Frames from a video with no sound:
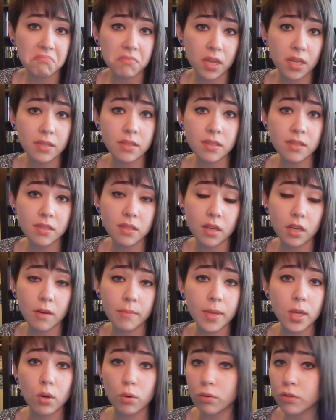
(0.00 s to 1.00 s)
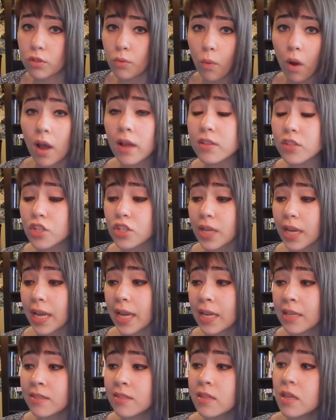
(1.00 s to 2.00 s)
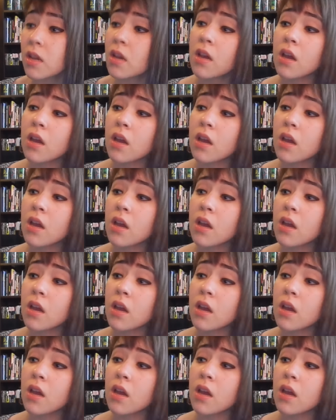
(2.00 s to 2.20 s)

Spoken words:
It's going to be cool to watch. And